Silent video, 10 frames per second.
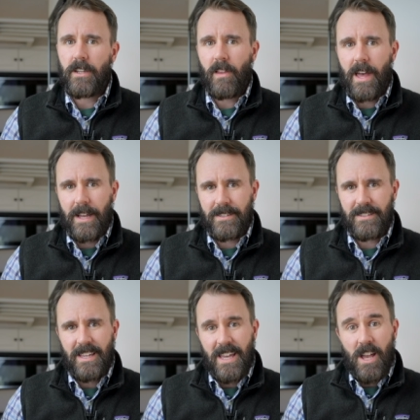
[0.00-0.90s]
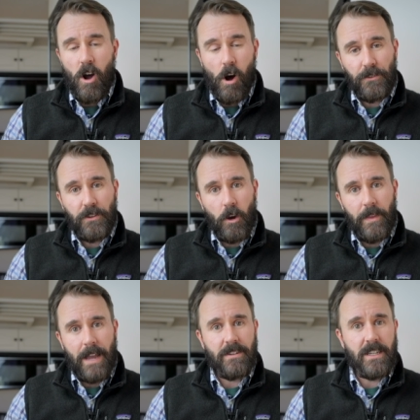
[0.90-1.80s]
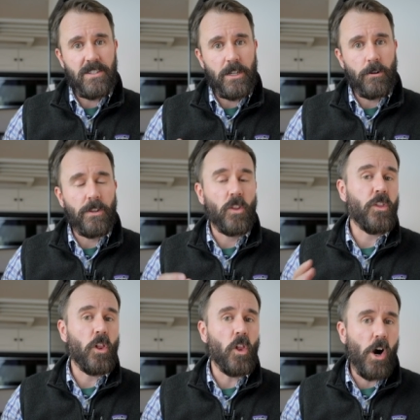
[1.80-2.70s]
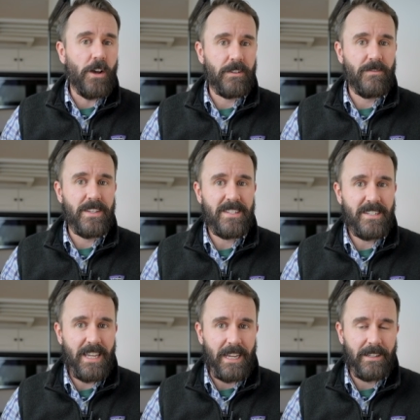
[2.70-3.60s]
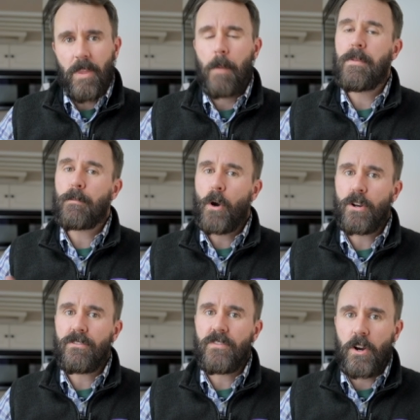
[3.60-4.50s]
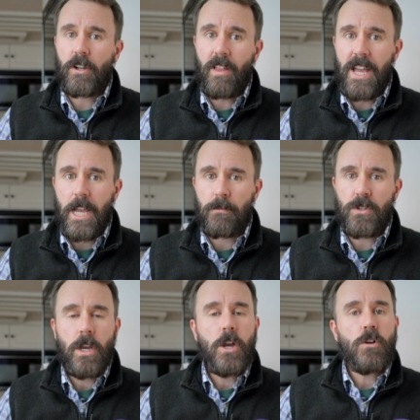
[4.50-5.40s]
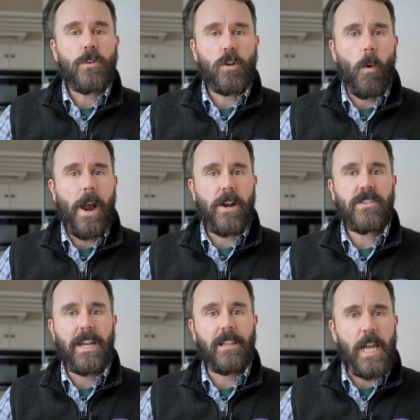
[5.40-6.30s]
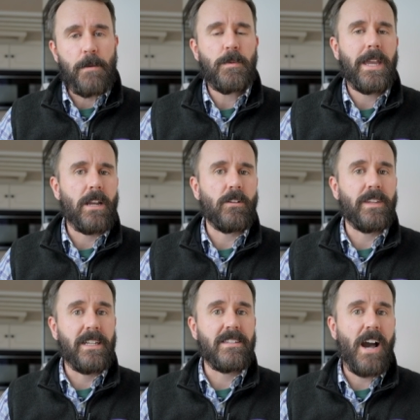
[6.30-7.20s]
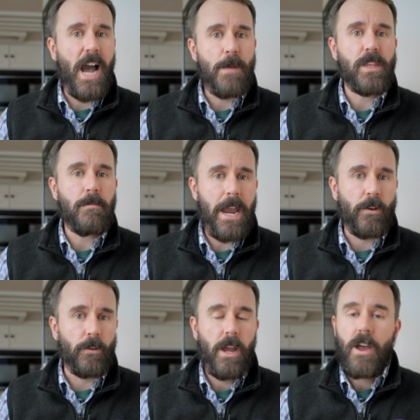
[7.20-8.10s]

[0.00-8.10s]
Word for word: nonetheless. Also, they have to consider the, the, laws of the state. A big part of fair claims requires that claims be handled in a timely manner.